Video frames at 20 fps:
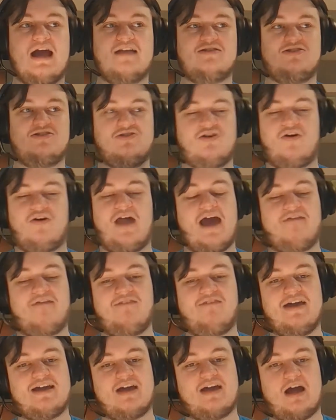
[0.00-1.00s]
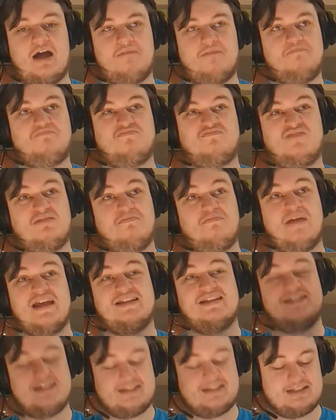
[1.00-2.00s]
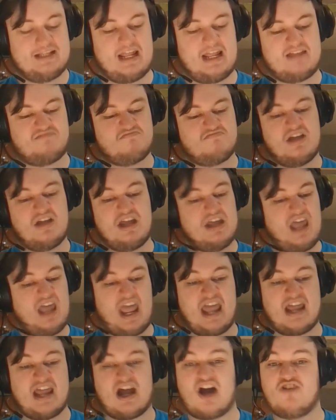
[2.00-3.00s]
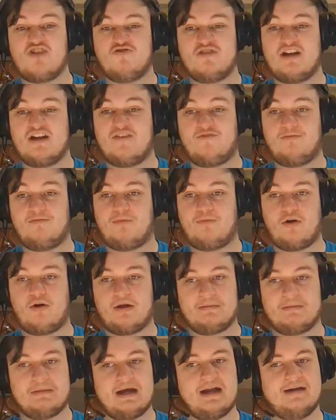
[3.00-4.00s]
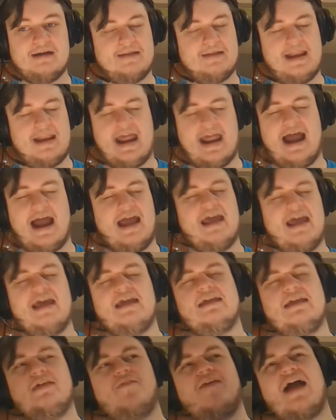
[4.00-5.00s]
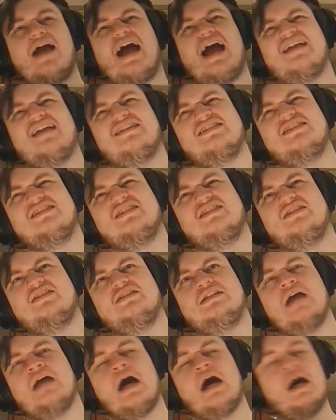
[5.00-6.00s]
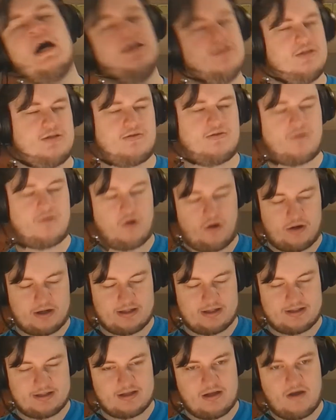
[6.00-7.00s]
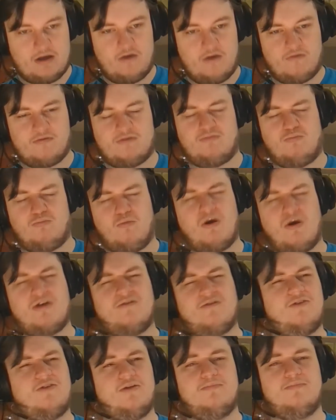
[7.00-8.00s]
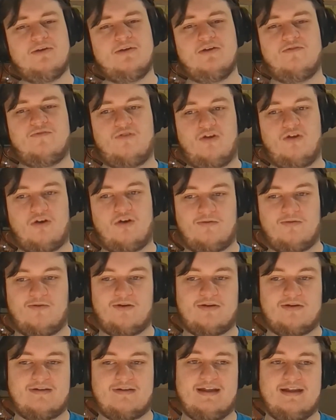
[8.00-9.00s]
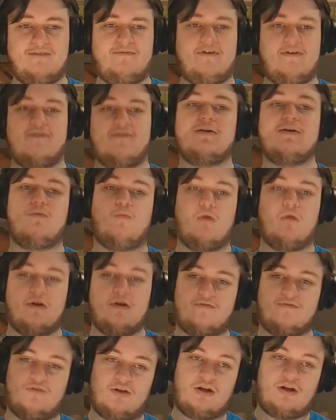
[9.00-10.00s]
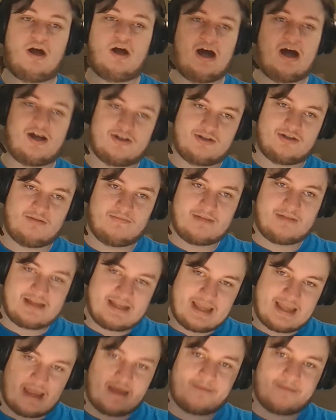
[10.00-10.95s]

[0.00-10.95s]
You don't have like the basics like 800 different Pokemon. Nah, you've got tons of cards with wonderful, beautiful artwork and a very wonderful, awesome game.